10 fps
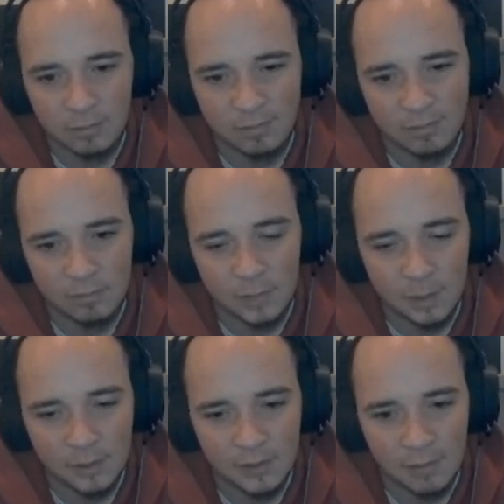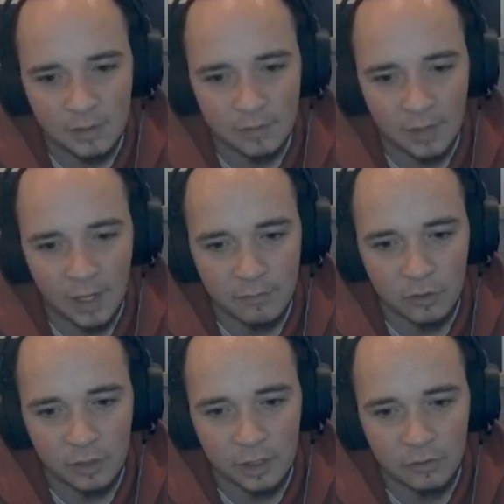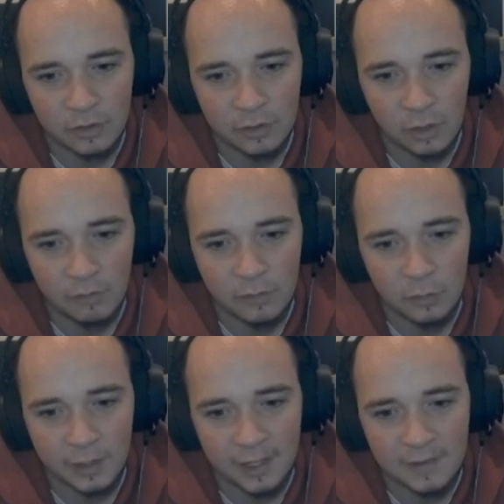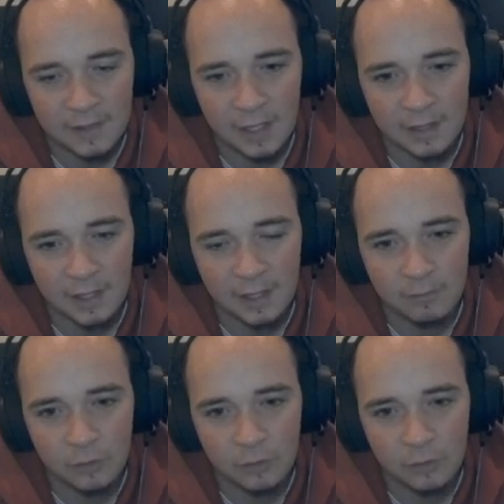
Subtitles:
maybe 75, sorry, actually, not full 90 like that.